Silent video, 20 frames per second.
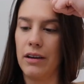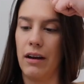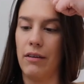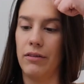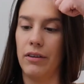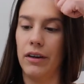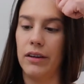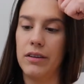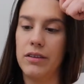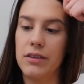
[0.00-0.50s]

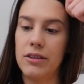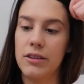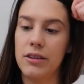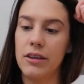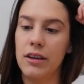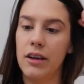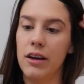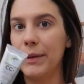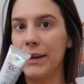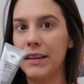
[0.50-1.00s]

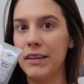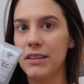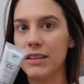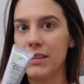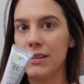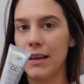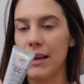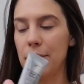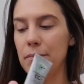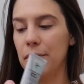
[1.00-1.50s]
coverage, but it
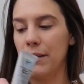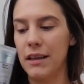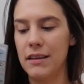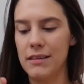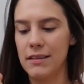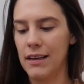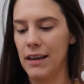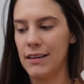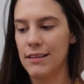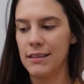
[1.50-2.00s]
just like
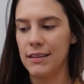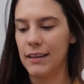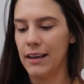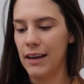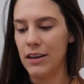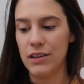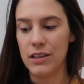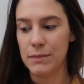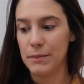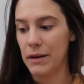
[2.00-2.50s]
blends nicely, and
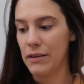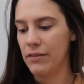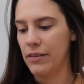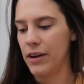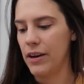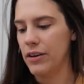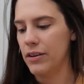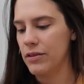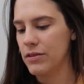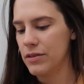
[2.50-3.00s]
I use my
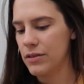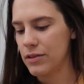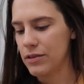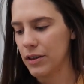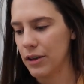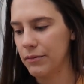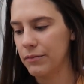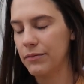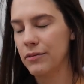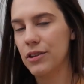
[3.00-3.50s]
fingers,
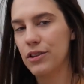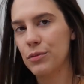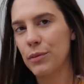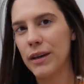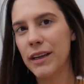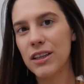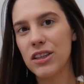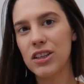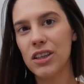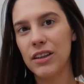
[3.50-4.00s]
so just
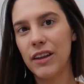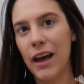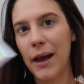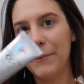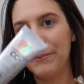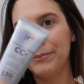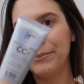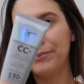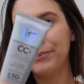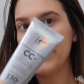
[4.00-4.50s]
wanted to share
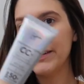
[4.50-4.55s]
that.